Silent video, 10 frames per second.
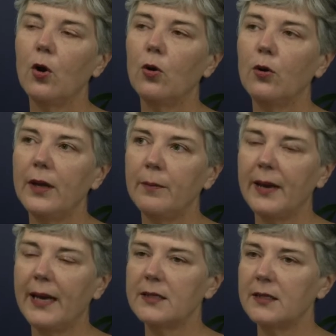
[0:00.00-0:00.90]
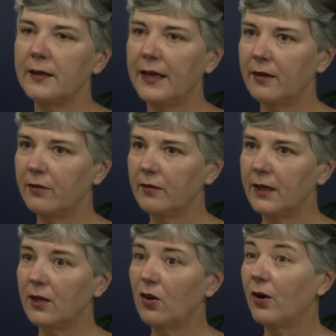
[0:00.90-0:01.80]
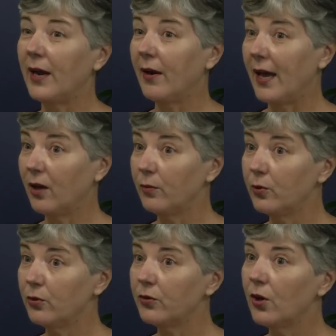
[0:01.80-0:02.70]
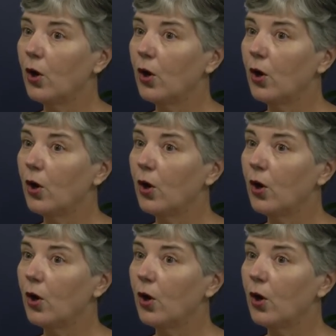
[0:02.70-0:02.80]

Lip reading: or impacting negatively on our output,